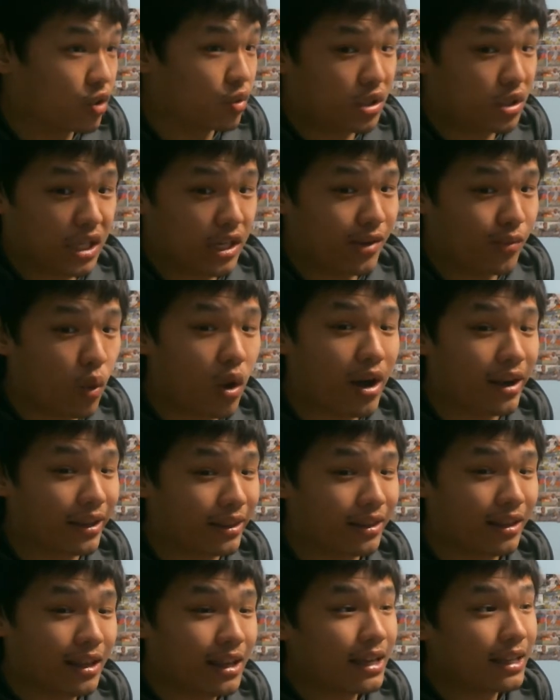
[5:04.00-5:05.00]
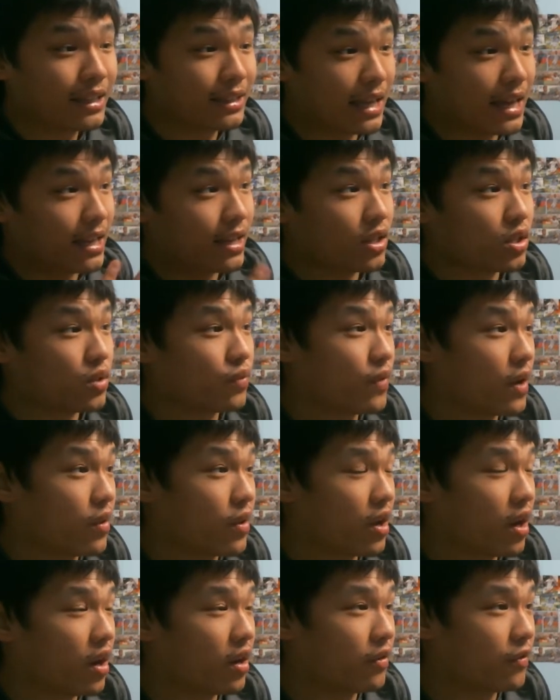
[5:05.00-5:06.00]
see why that is very
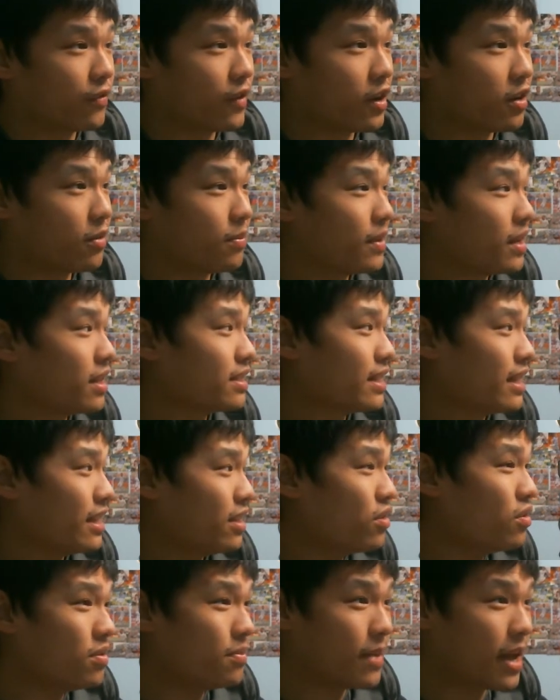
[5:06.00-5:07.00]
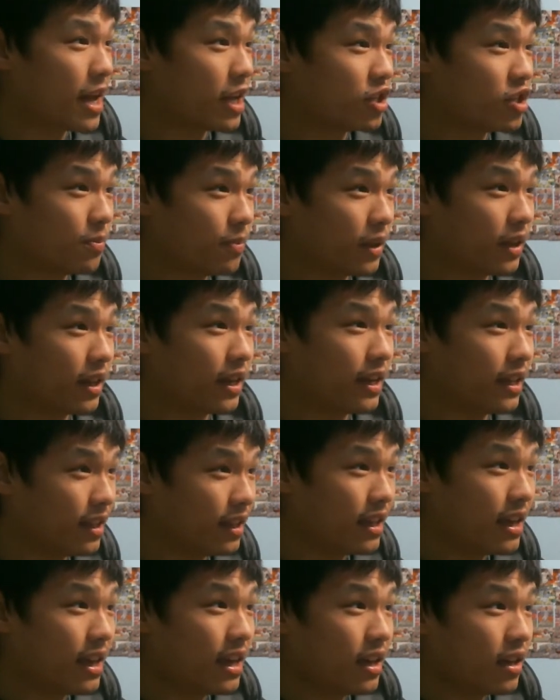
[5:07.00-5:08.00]
unfair, because can you imagine playing
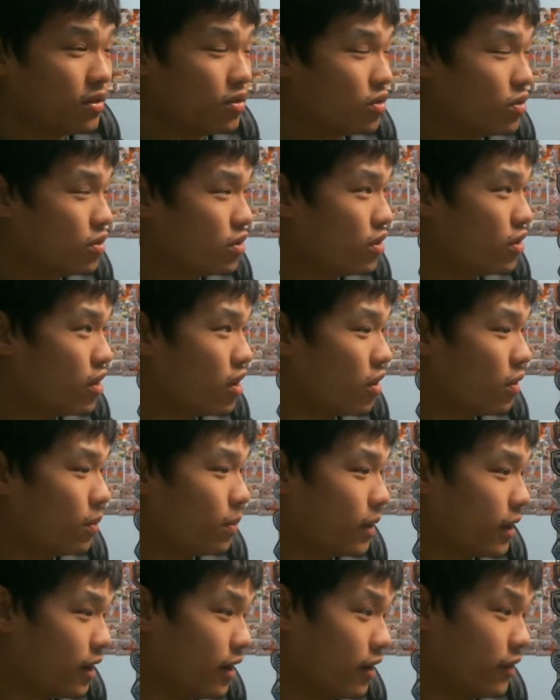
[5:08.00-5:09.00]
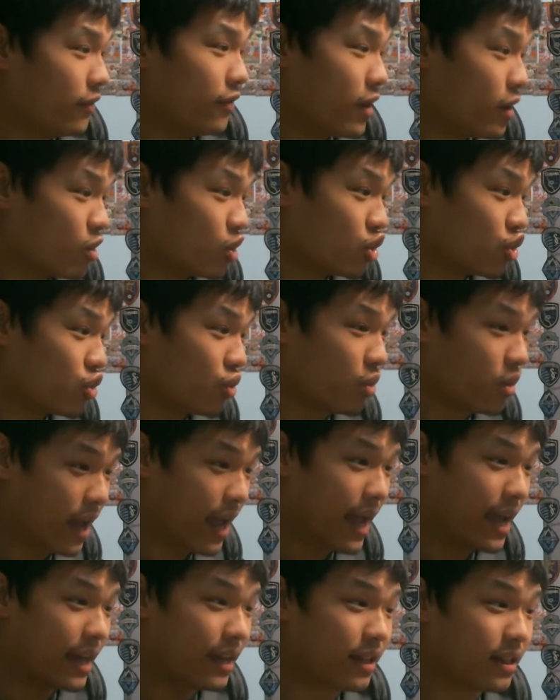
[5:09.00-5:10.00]
a very
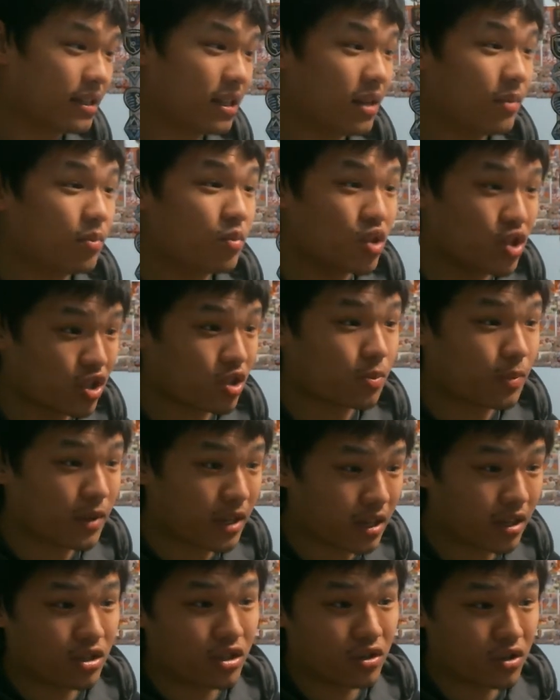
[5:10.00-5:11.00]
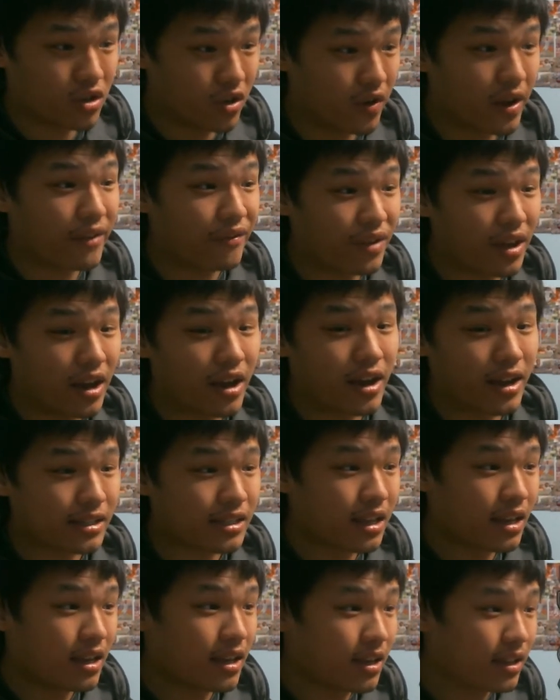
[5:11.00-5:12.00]
shorthanded team just because you don't have guys
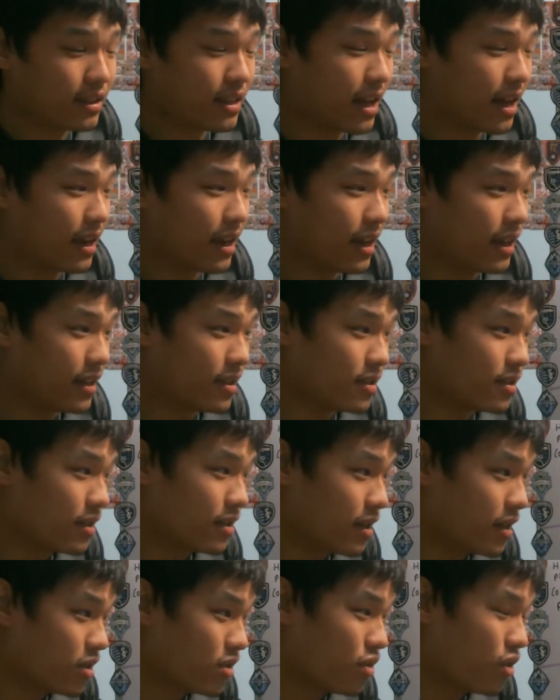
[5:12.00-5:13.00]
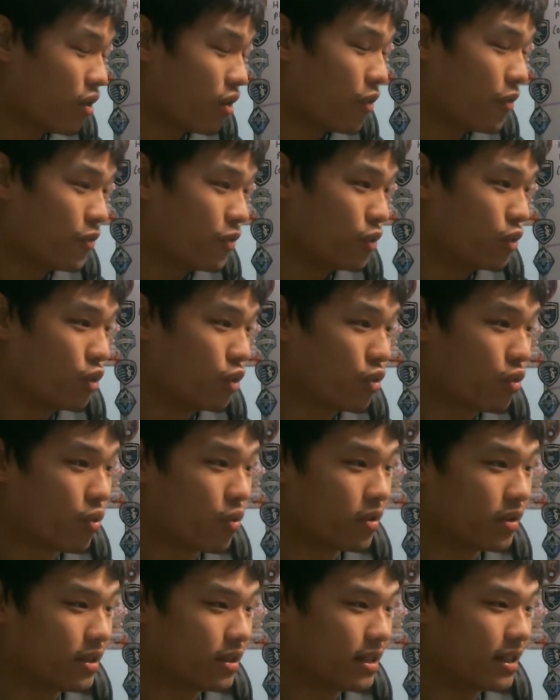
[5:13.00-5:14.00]
that is going through the
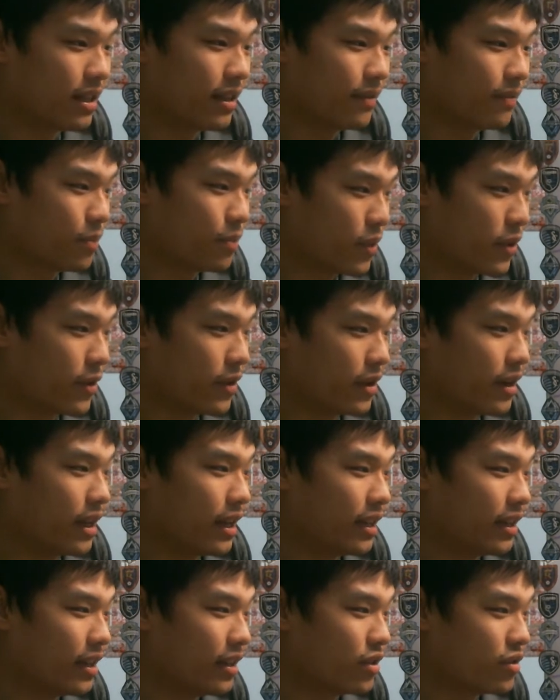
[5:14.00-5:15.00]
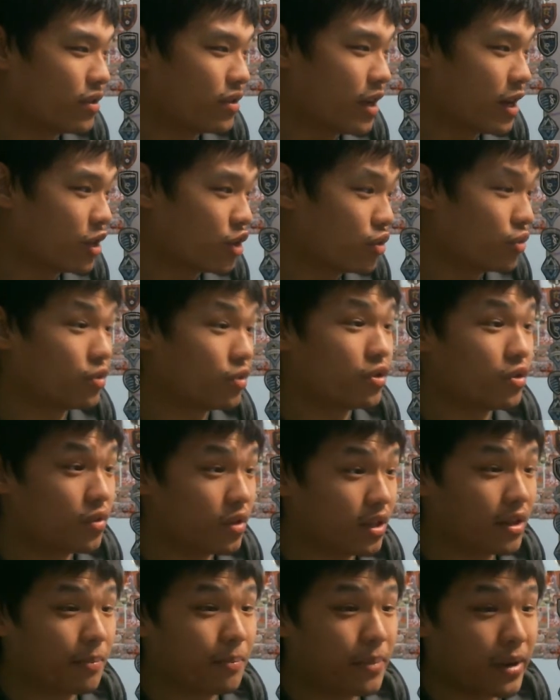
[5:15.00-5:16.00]
quarantine period in international duty
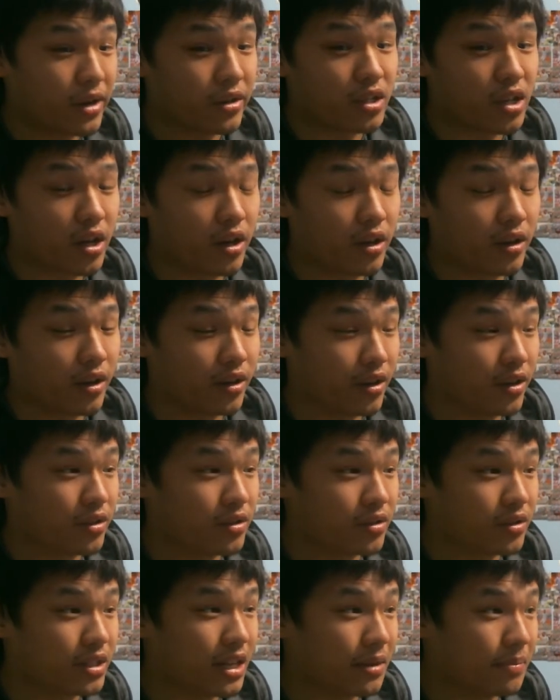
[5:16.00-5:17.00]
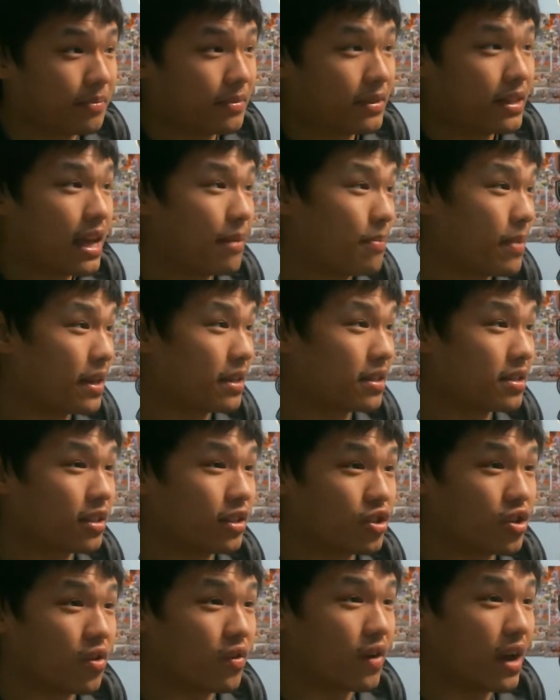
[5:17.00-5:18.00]
compared to another team that basically
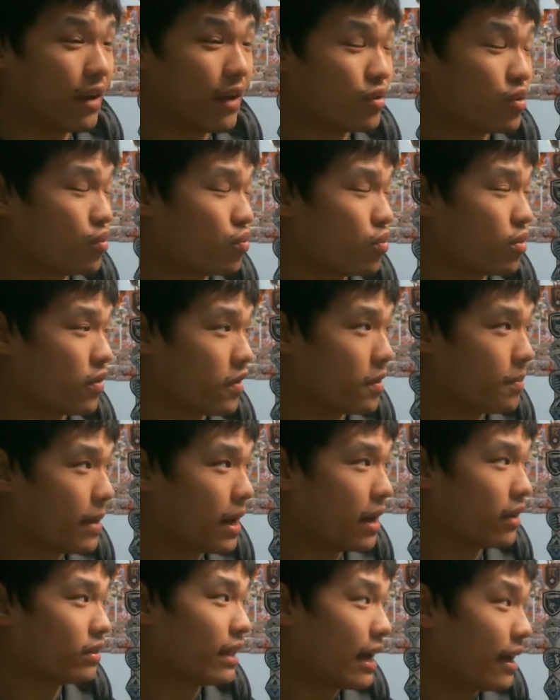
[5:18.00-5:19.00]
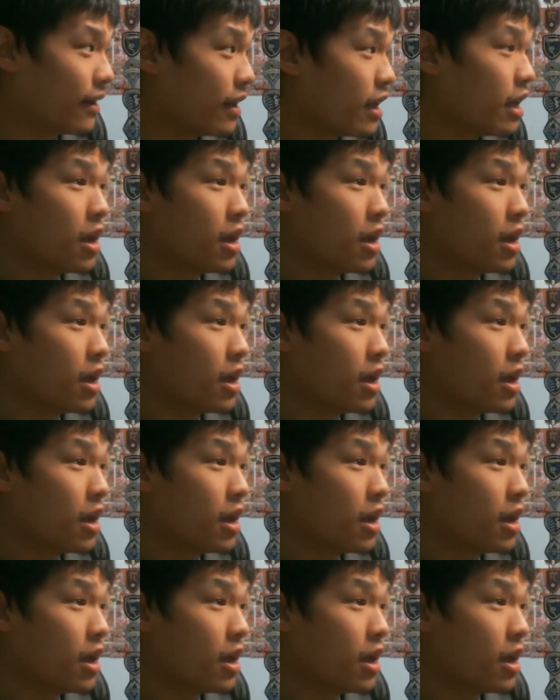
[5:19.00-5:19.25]
don't have to worry about that.